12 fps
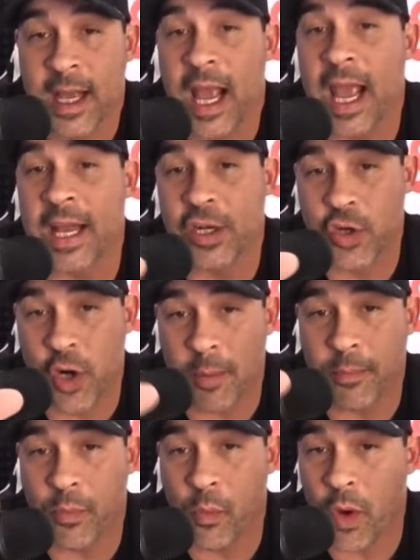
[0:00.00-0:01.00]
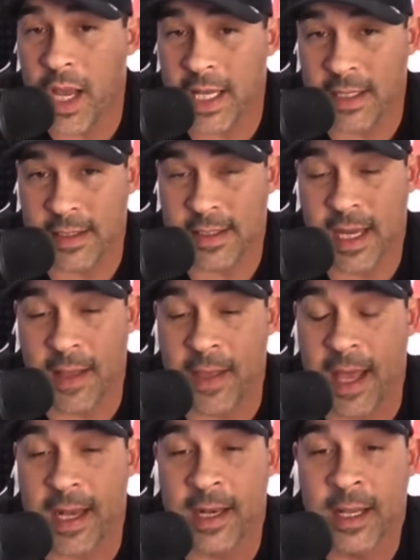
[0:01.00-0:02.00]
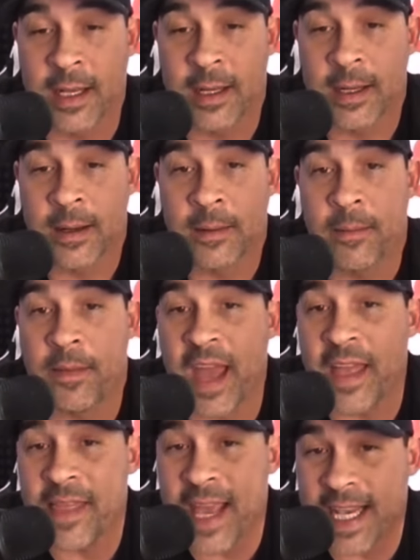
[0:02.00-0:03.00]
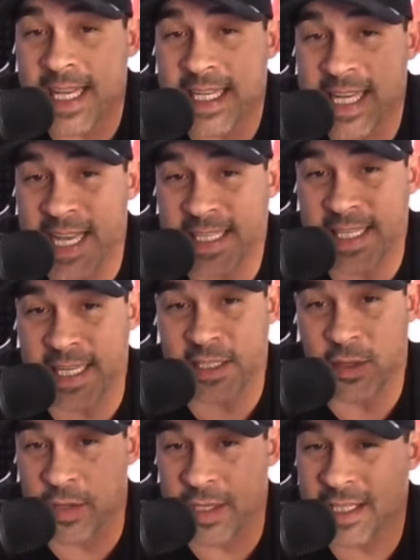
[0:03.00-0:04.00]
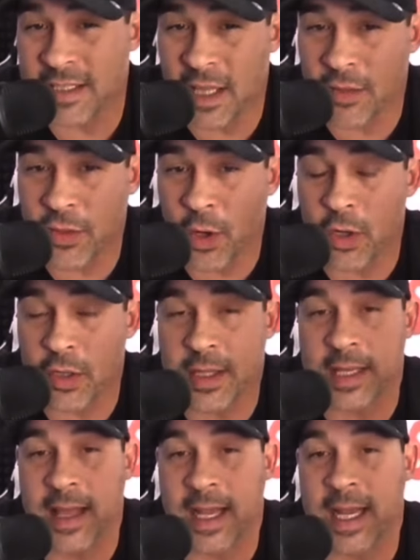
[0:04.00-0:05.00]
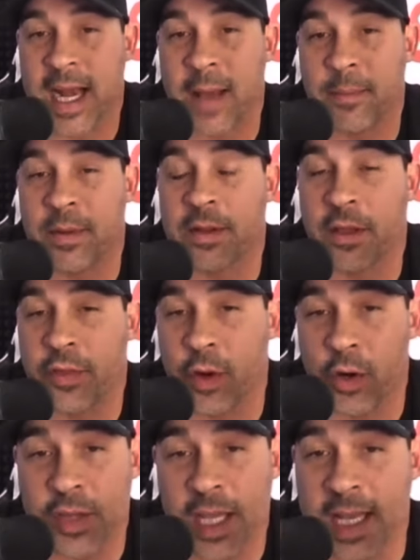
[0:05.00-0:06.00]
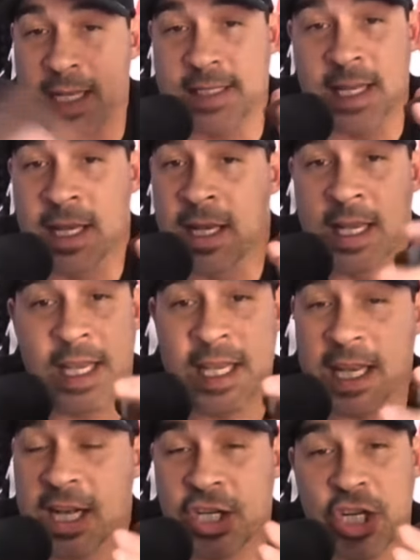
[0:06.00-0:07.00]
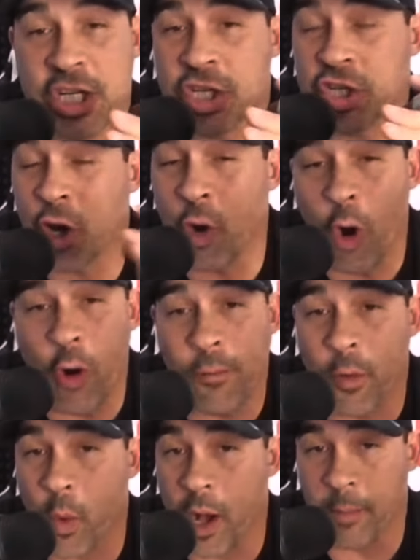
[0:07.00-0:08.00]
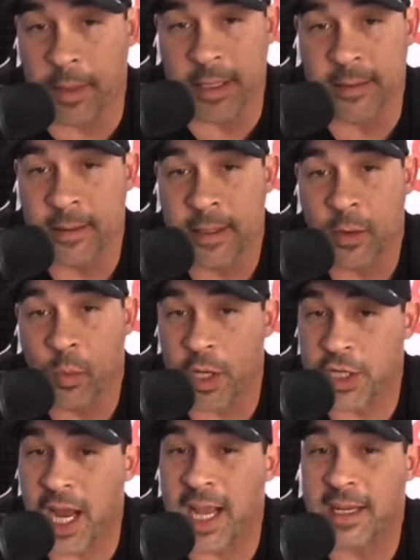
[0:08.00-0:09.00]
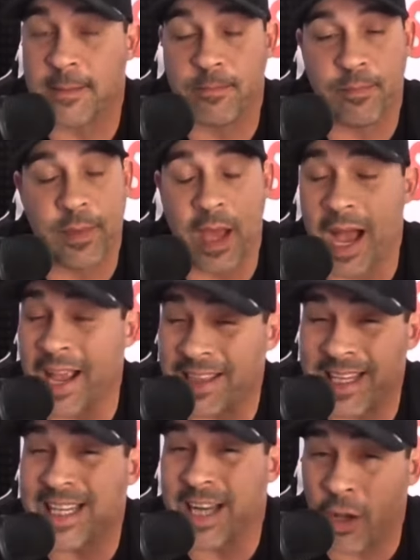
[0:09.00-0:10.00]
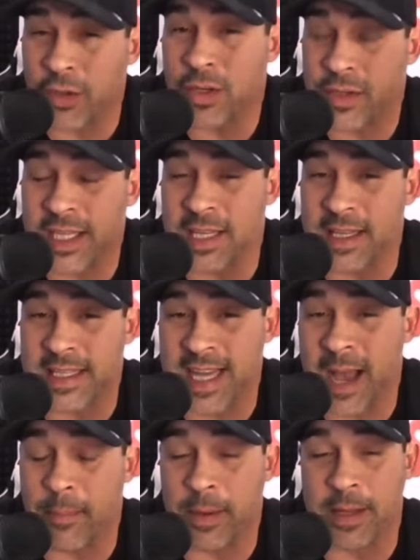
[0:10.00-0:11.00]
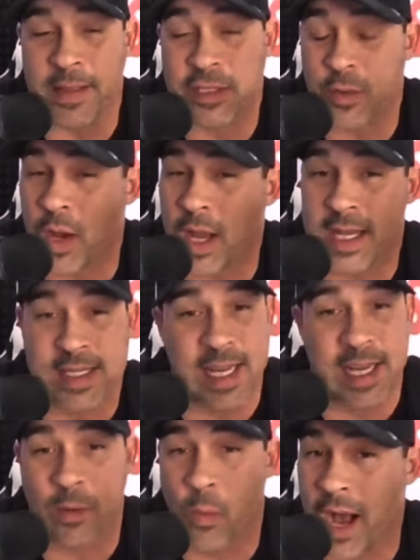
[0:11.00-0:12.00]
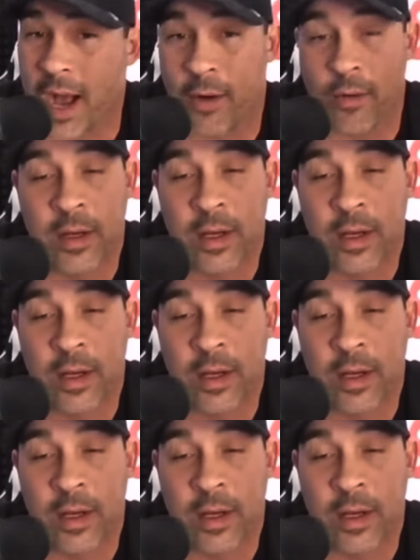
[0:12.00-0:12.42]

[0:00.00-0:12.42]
And Trump wins. And then then they contest it. So this is the third thing that can happen. The third thing is he it's just so overwhelming, which I I can also see this happening. That's why it's like, wow.